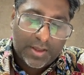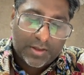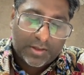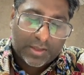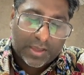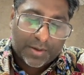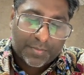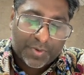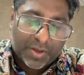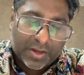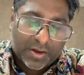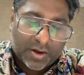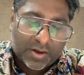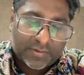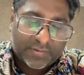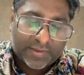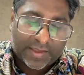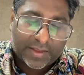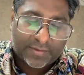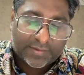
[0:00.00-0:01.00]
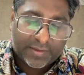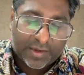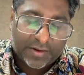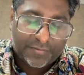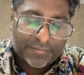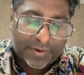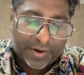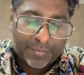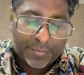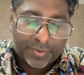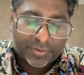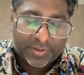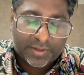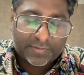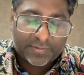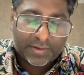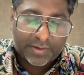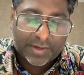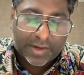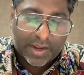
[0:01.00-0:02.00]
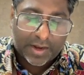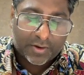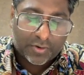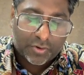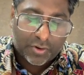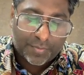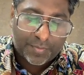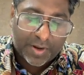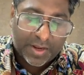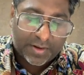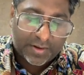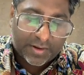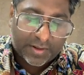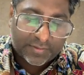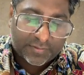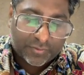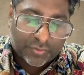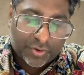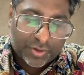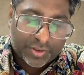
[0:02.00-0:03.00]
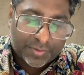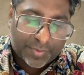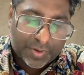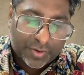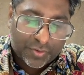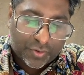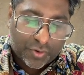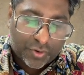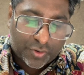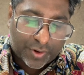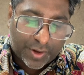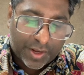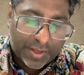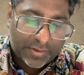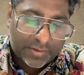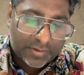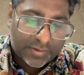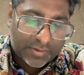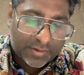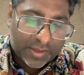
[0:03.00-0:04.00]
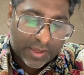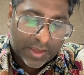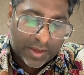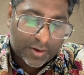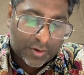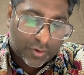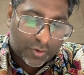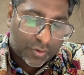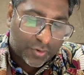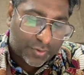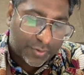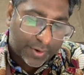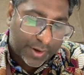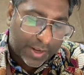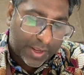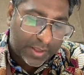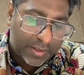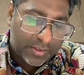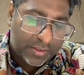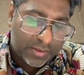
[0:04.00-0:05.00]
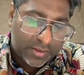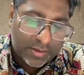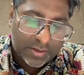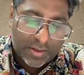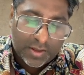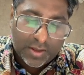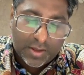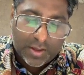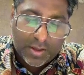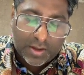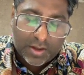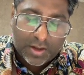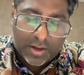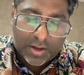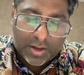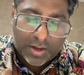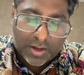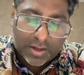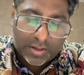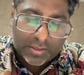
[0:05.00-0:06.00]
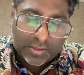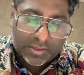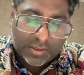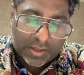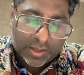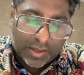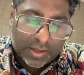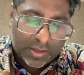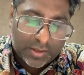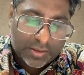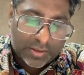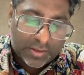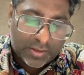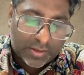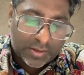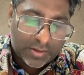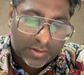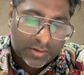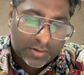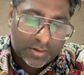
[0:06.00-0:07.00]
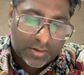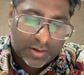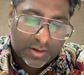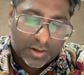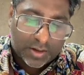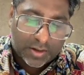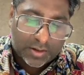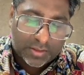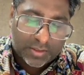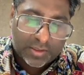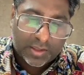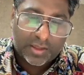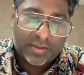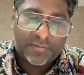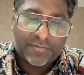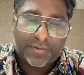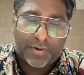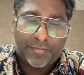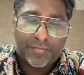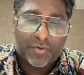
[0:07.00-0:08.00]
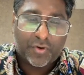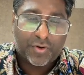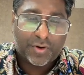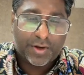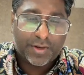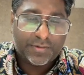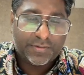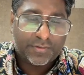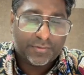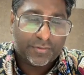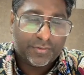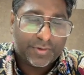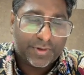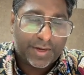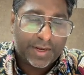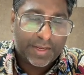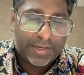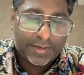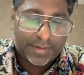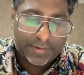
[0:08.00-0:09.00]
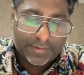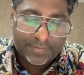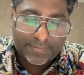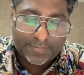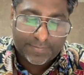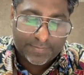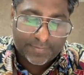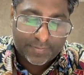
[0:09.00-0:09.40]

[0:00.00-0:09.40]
Okay, because acidified potassium dichromate is going to be orange. Okay, orange change from orange to green.